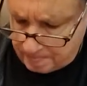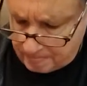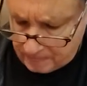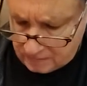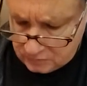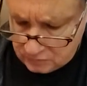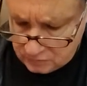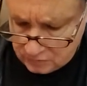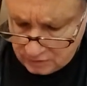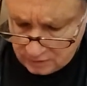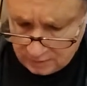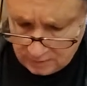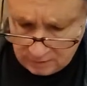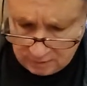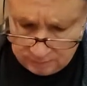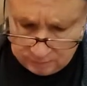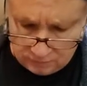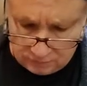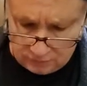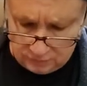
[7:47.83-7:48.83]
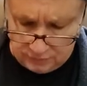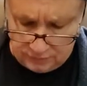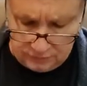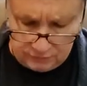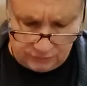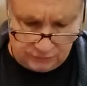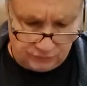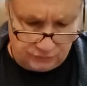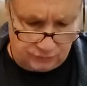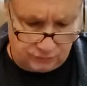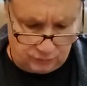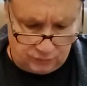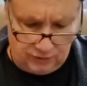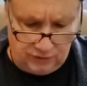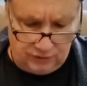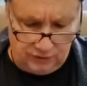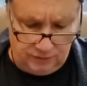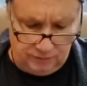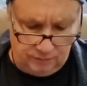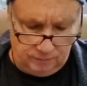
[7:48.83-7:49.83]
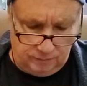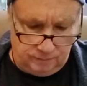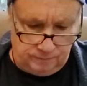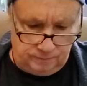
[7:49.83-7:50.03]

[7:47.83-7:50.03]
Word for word: It's kind of how I'm going to look at this reading.